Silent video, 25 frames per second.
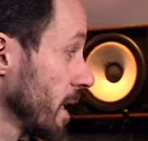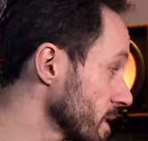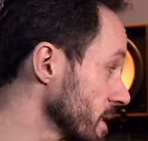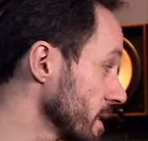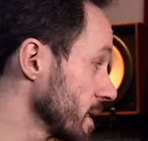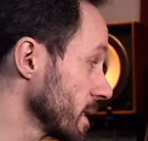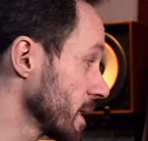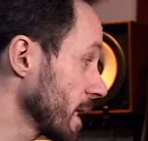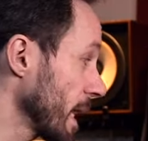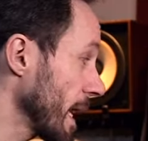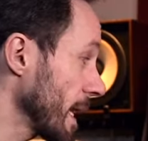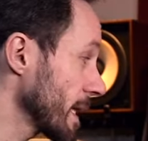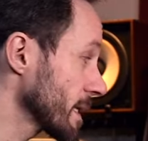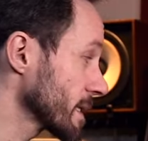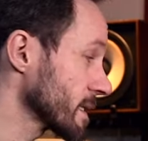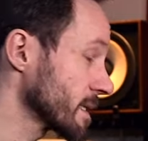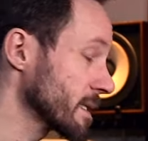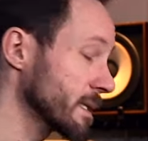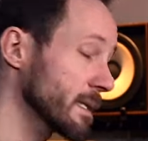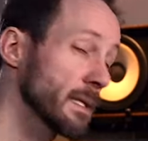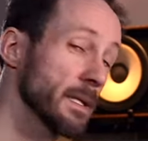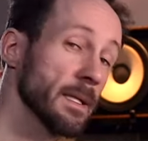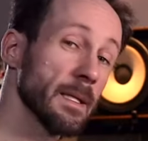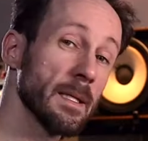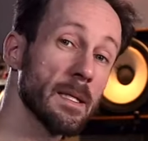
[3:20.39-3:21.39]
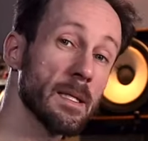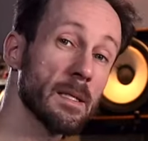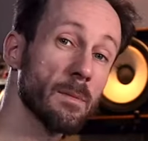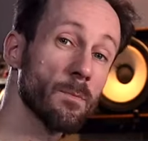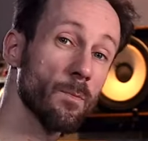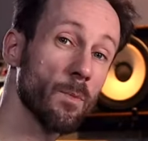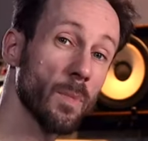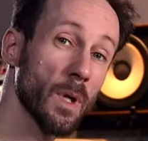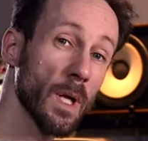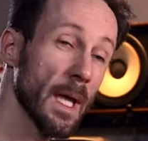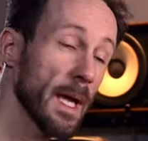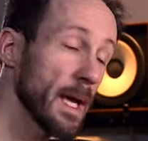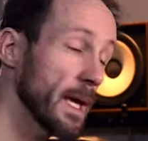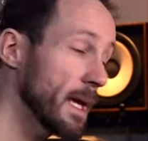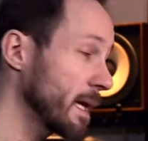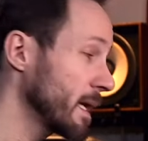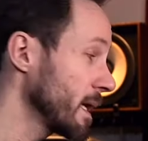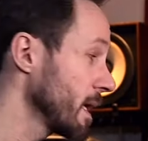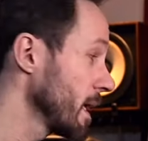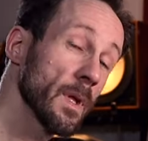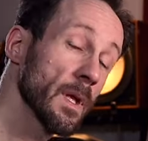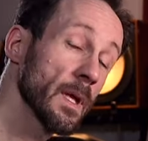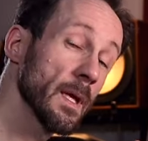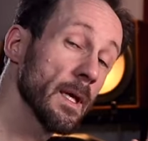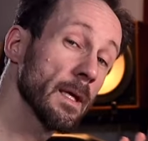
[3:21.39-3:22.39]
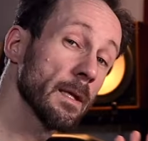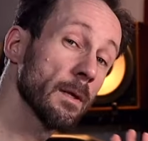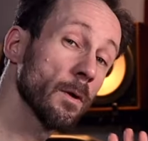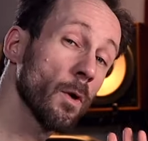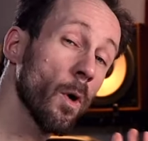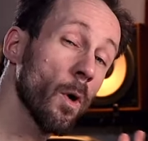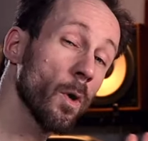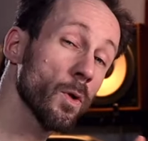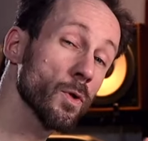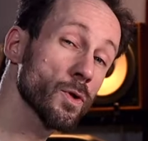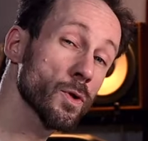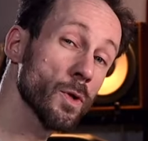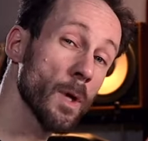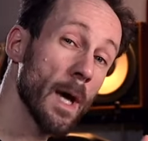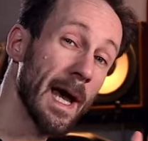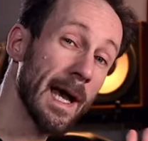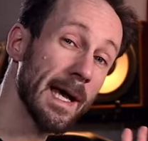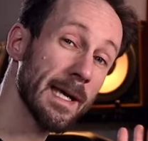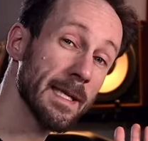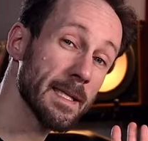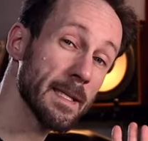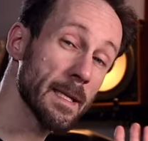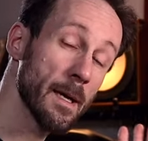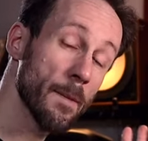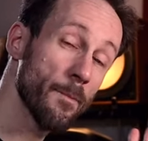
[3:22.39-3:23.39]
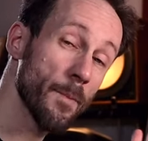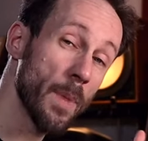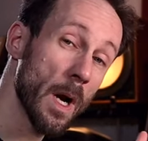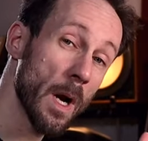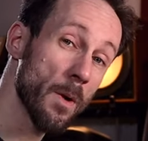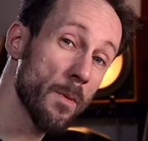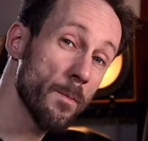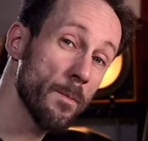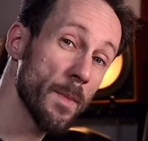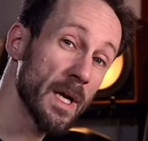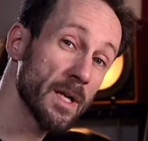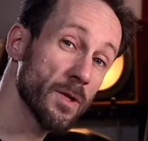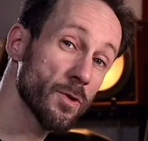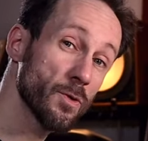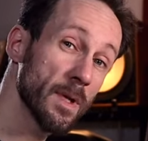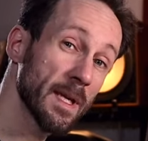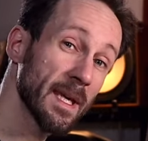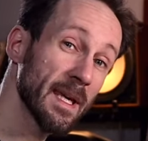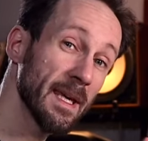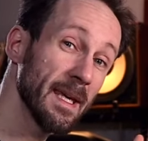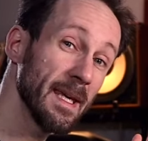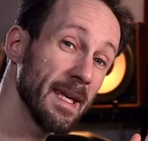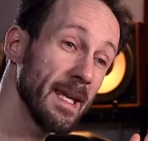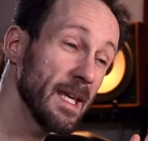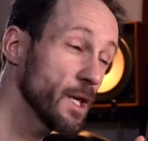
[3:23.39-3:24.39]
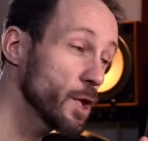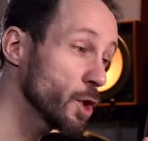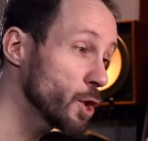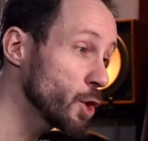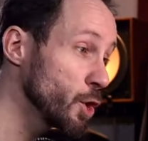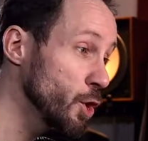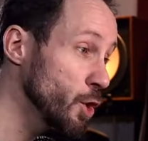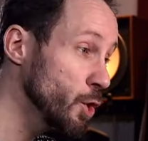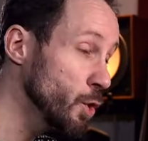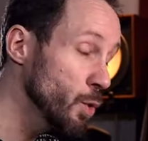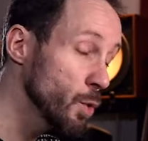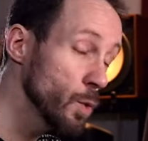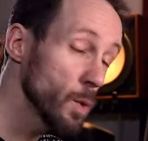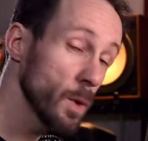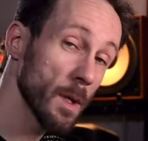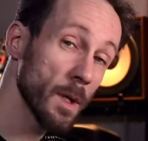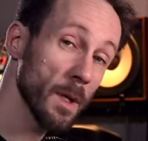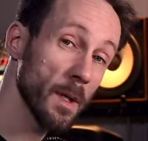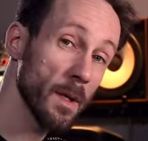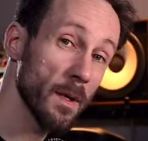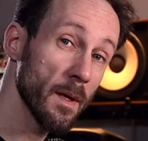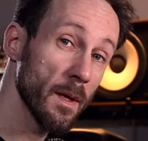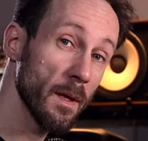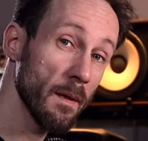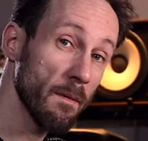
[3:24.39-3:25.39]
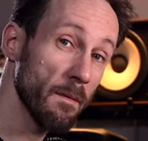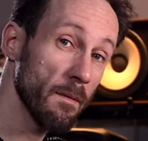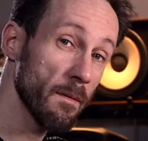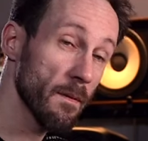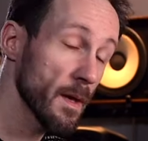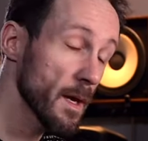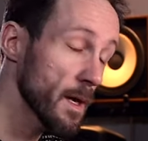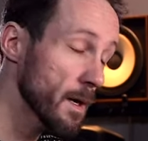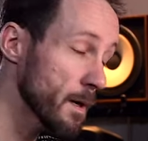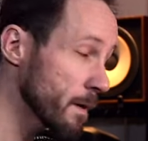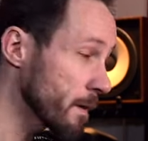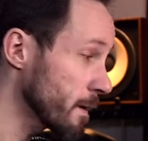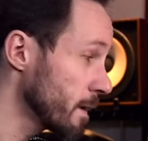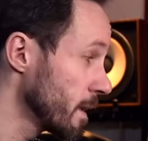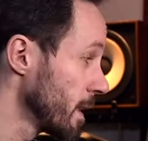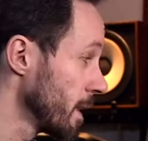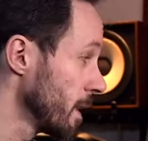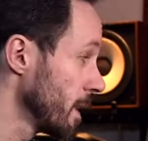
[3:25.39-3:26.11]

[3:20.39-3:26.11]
It has the display, it also has a parametric EQ in there,